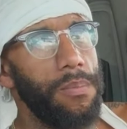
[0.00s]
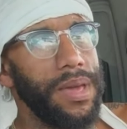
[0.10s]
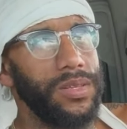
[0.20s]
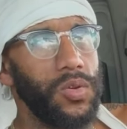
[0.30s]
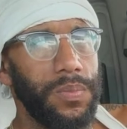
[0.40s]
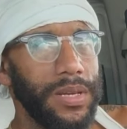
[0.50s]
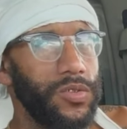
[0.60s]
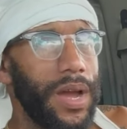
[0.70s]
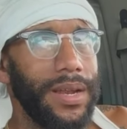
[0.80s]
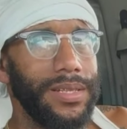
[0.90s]
pick, two pick
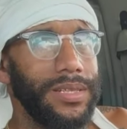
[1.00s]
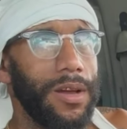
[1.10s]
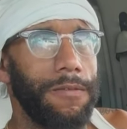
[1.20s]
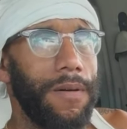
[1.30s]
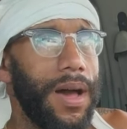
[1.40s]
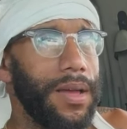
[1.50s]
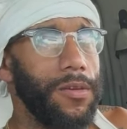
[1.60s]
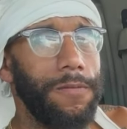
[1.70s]
strategies are fine.